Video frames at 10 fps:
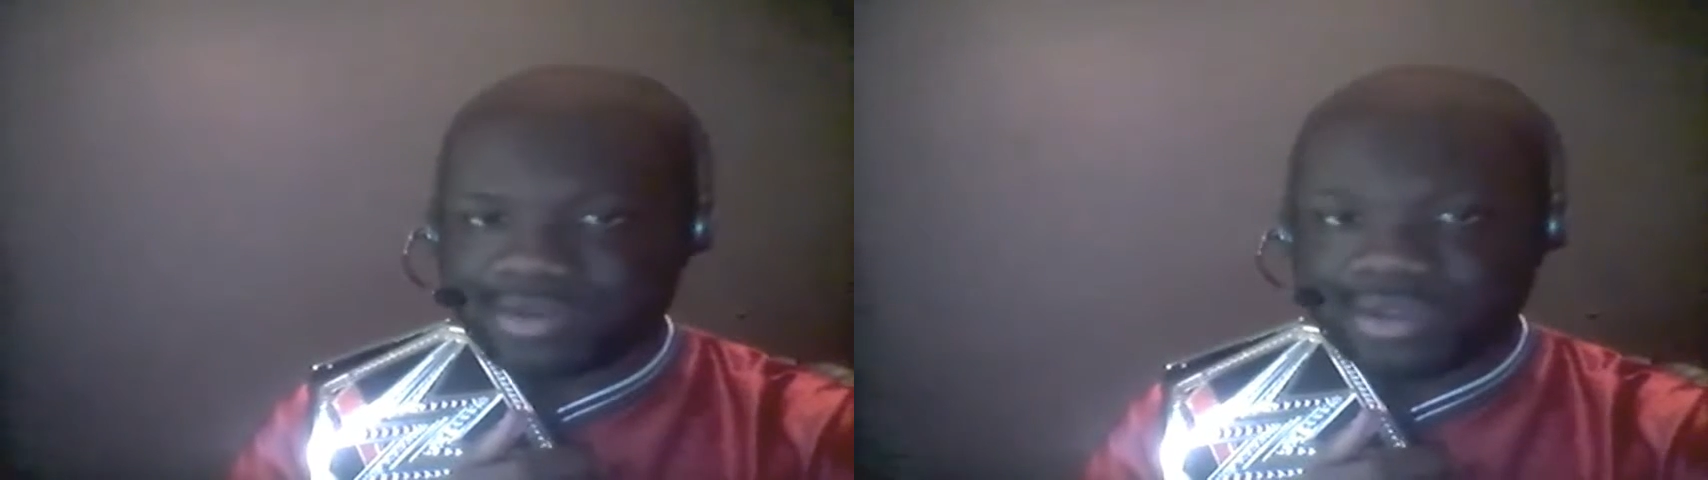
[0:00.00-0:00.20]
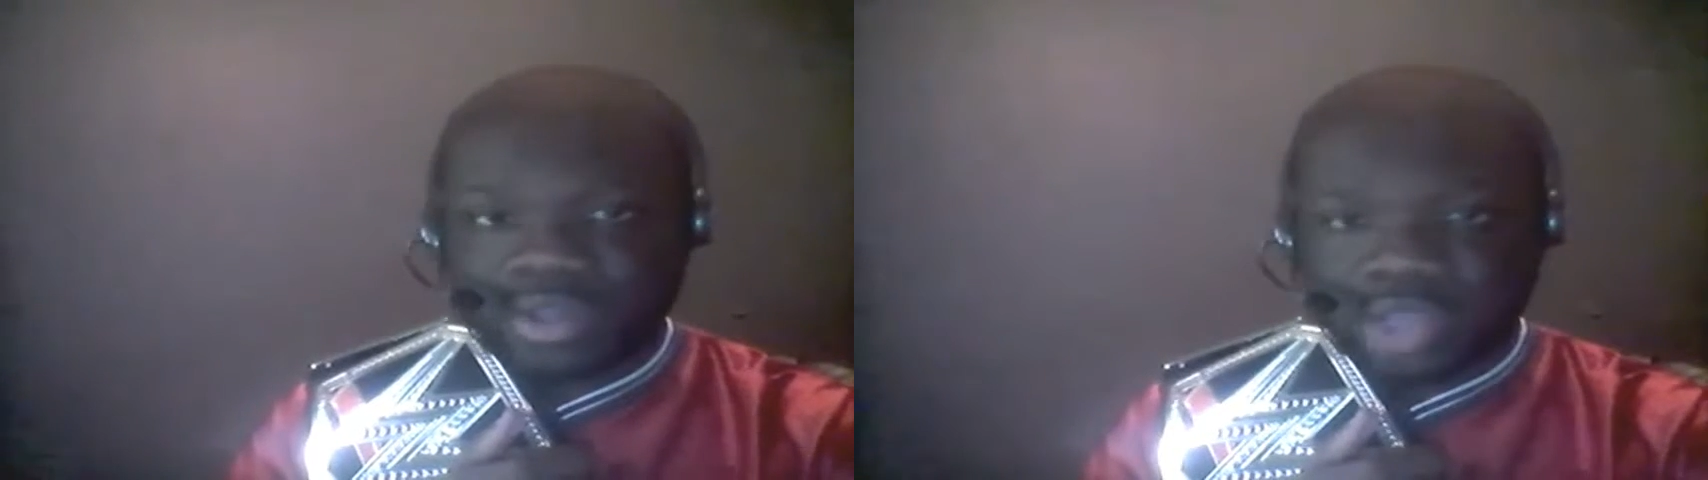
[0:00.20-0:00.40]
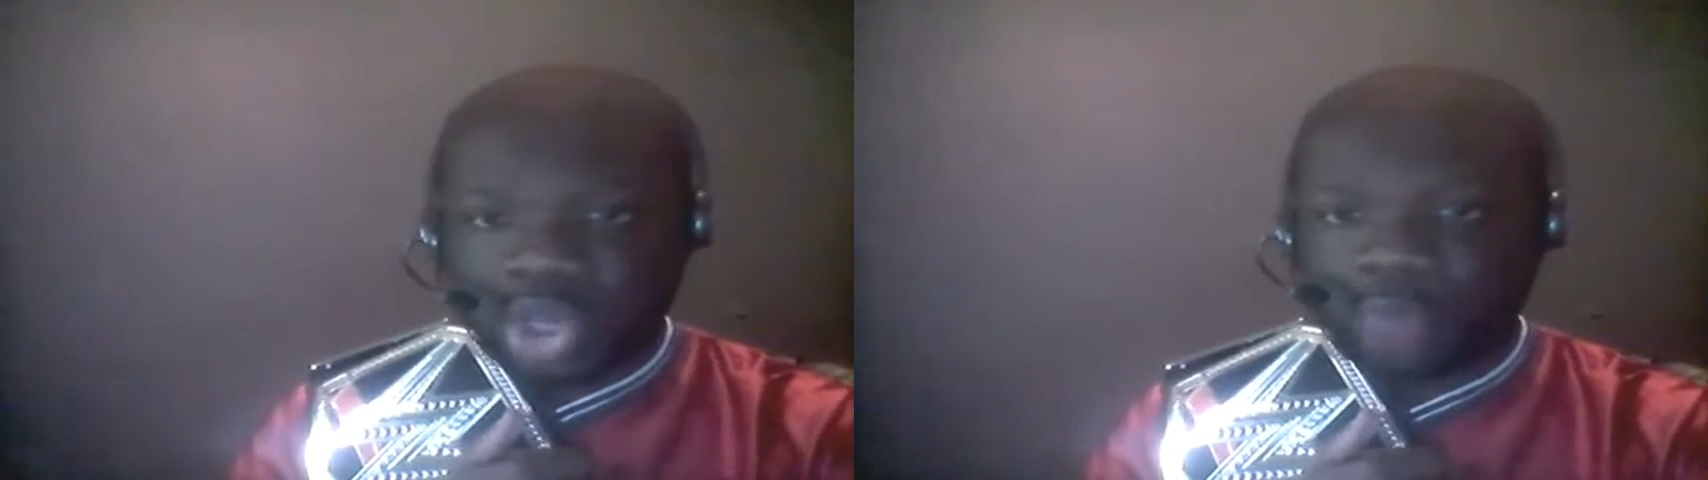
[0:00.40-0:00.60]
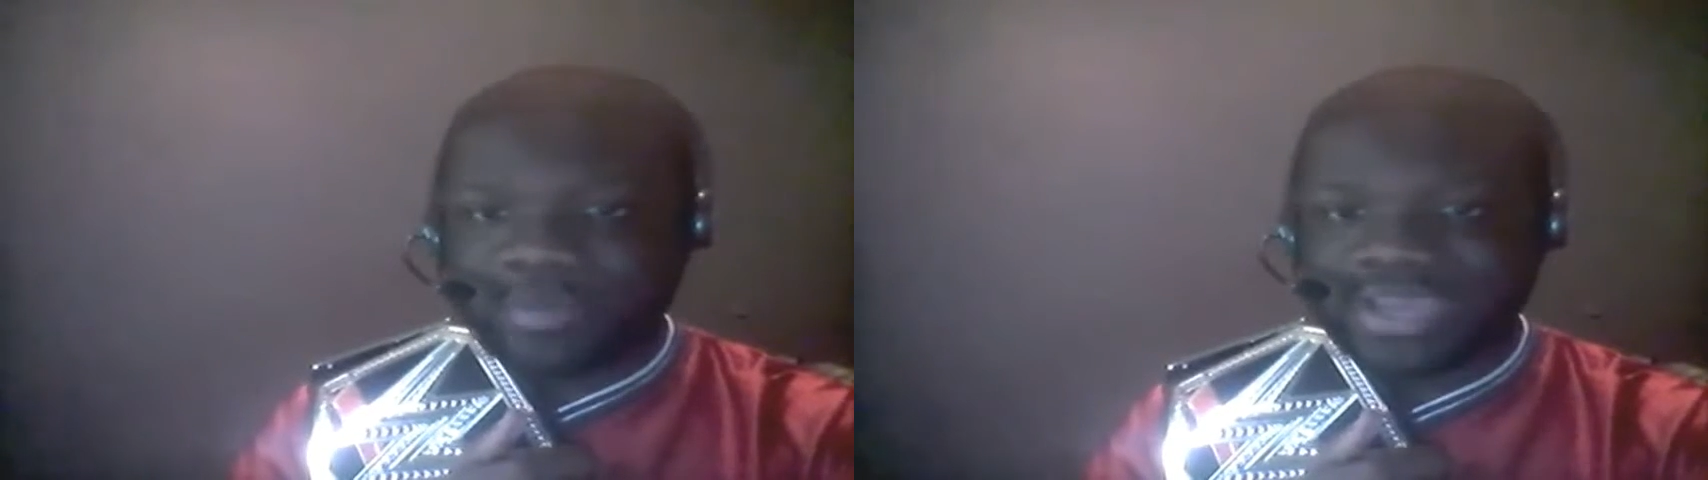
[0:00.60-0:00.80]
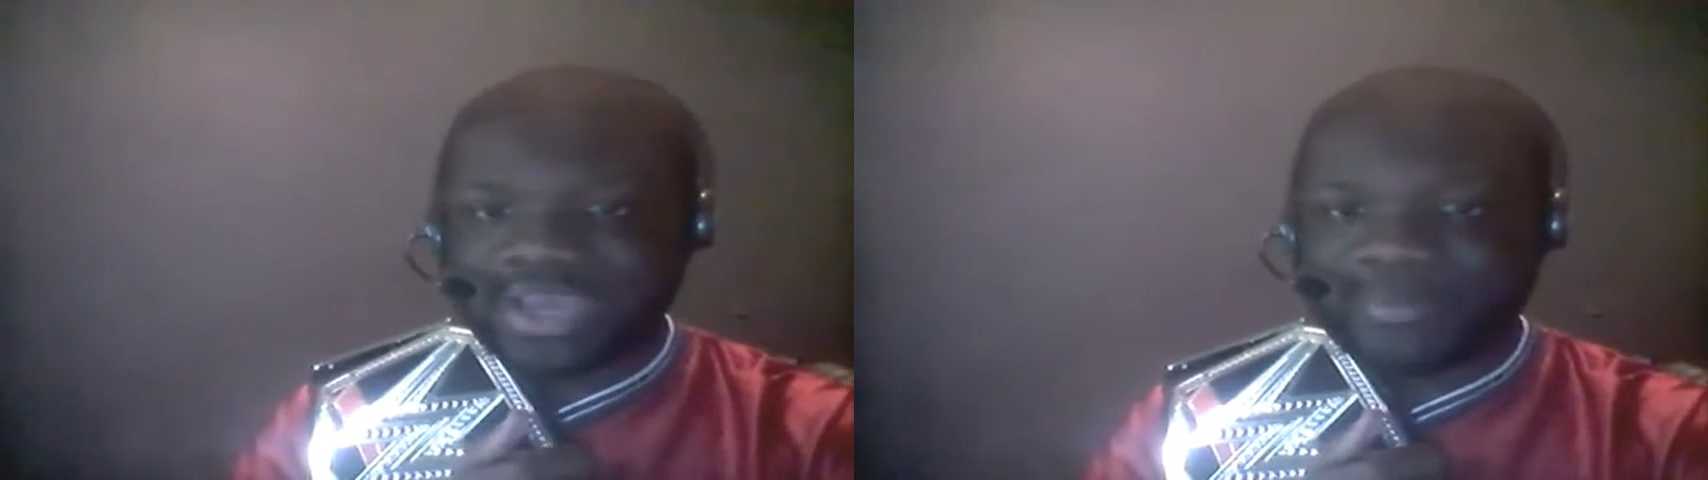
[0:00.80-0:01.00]
Hope
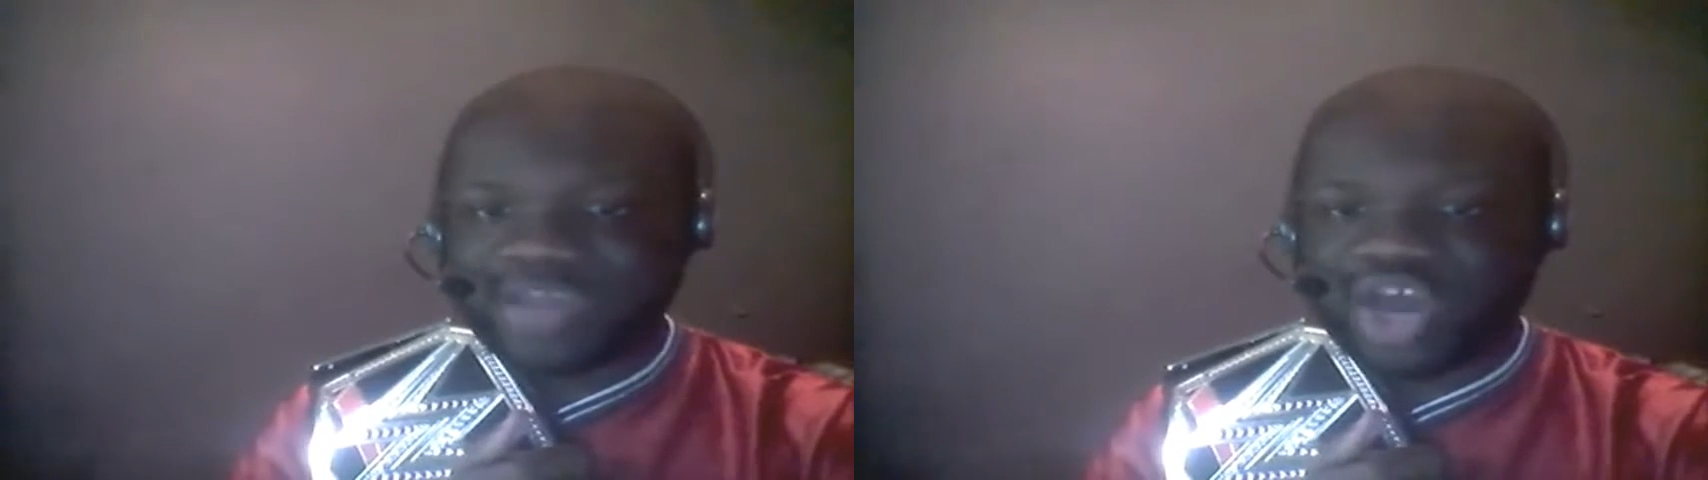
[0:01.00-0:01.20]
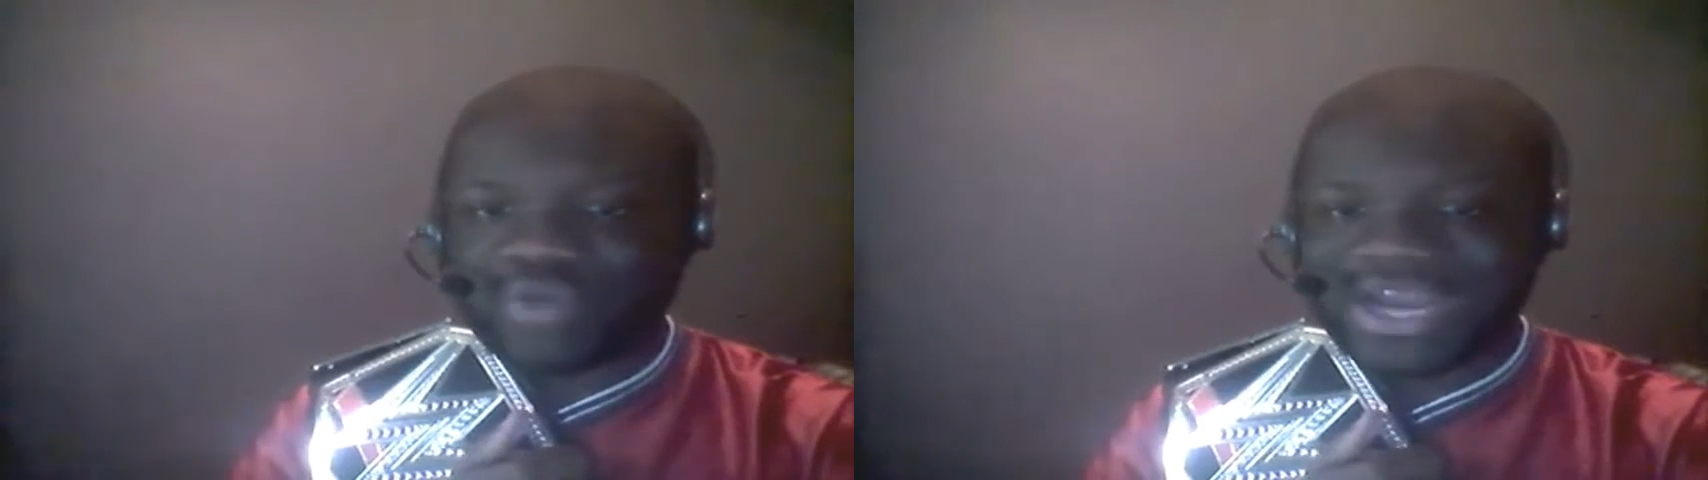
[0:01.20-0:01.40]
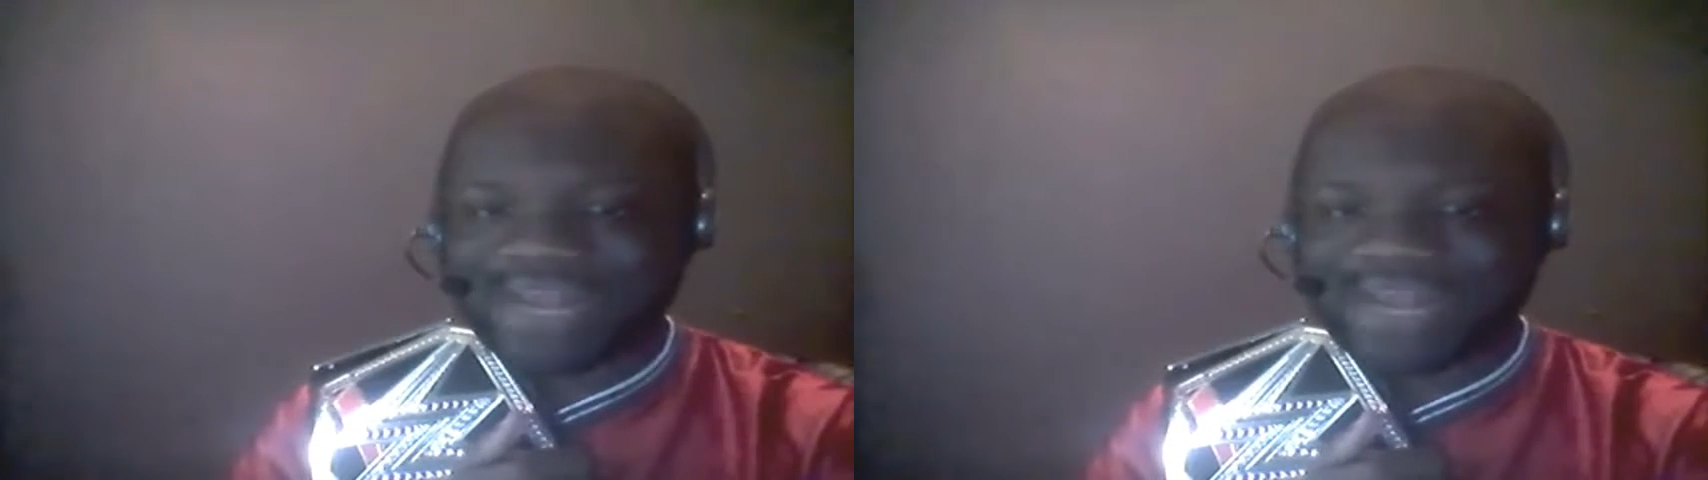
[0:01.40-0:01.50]
he'll be alright after